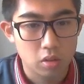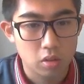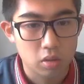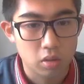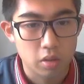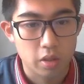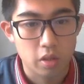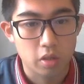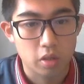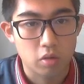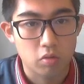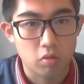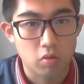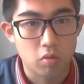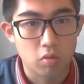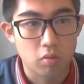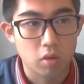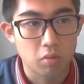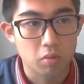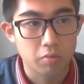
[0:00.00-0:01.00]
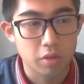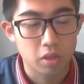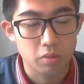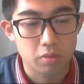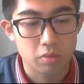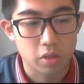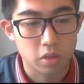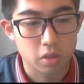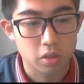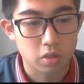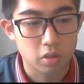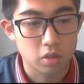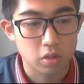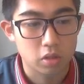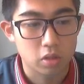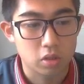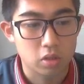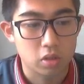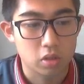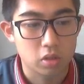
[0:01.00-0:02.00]
the Cromwell B, because
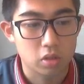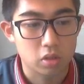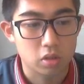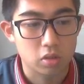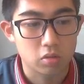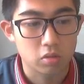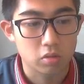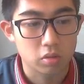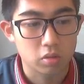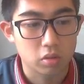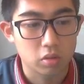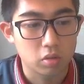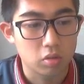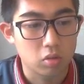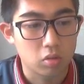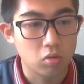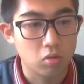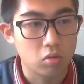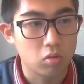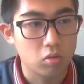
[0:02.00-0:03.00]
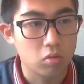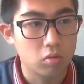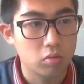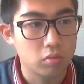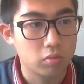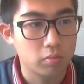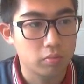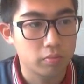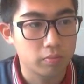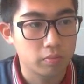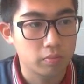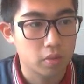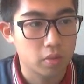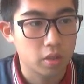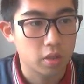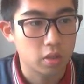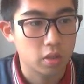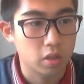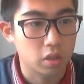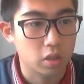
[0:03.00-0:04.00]
it's just so good. Or
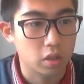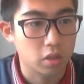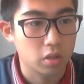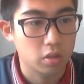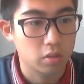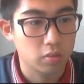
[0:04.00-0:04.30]
actually,